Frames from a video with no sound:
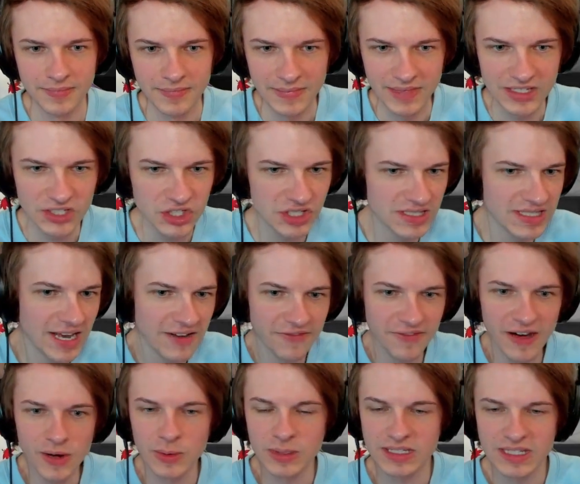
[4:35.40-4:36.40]
Let's just have
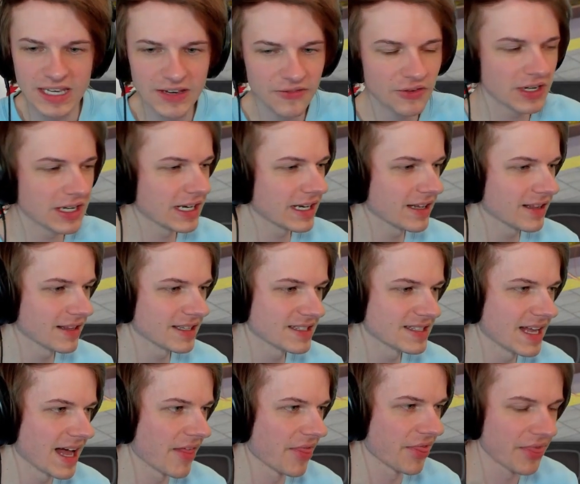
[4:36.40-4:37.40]
fun with Tiffany. Let's
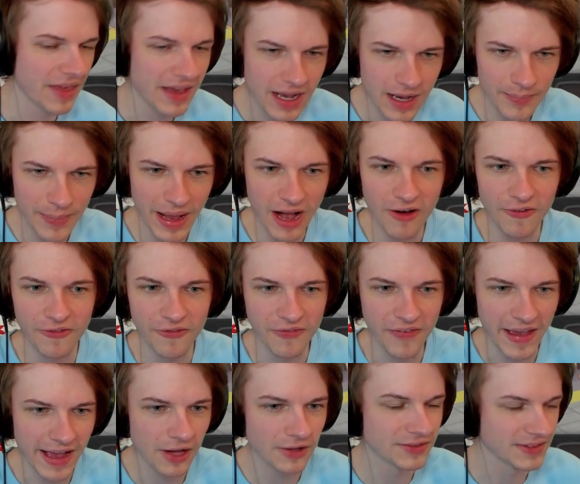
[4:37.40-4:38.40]
not think about the
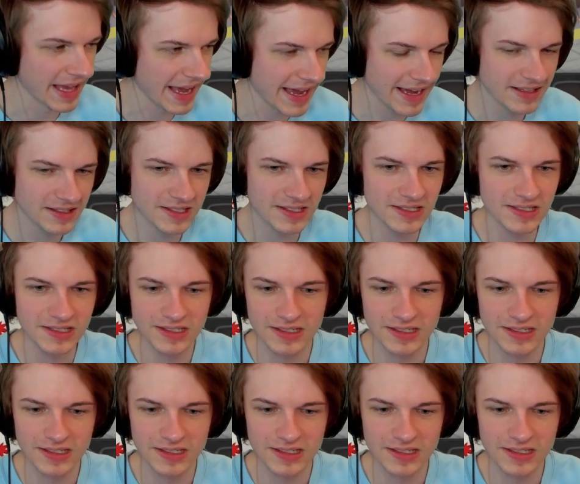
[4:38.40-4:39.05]
failed market. dates.